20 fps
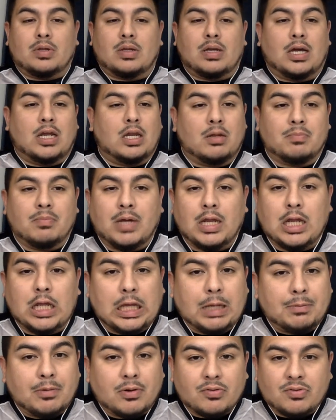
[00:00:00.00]
And many
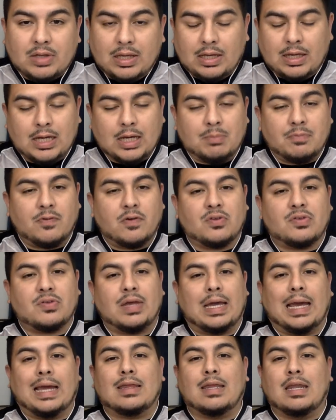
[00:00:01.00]
people are seeing him versus
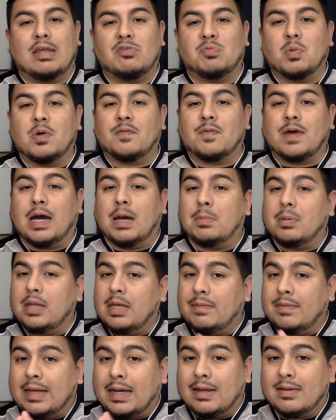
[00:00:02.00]
Anthony Smith. I
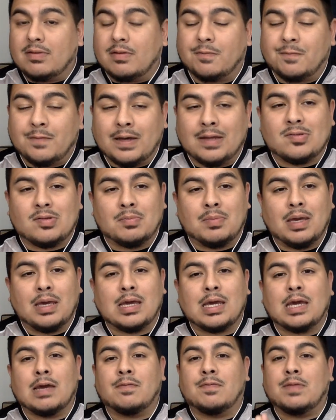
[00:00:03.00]
believe that is a fight to
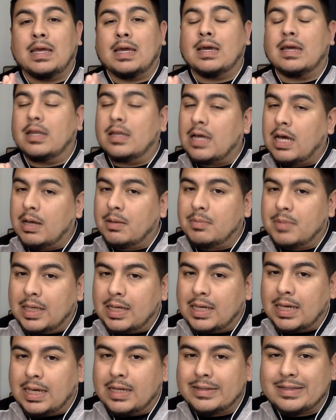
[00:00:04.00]
make. If they cannot
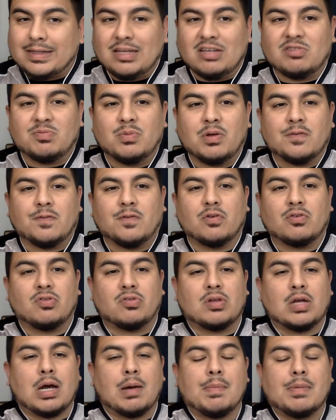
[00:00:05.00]
make Anthony Smith
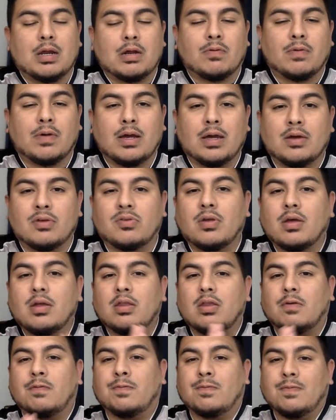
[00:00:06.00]
versus Dominick Reyes,
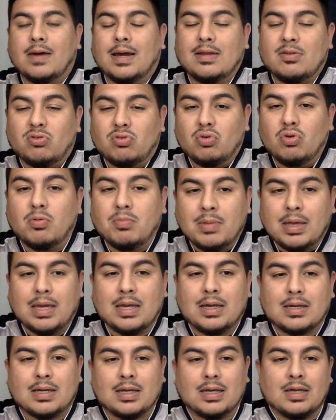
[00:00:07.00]
the fight to
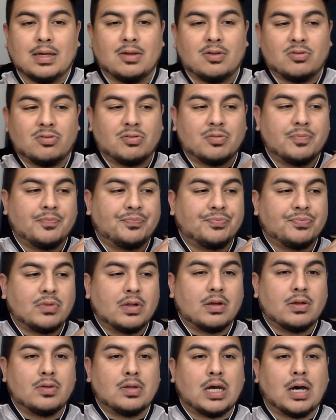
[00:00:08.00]
make is
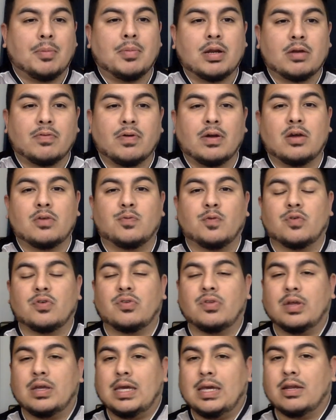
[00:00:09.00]
Dominick Reyes
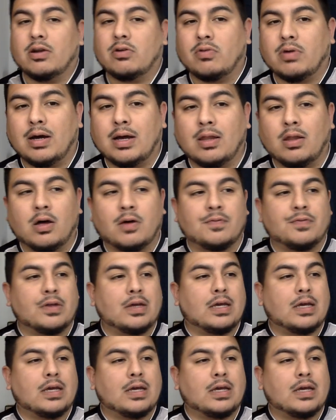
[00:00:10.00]
versus Nikita Krylov.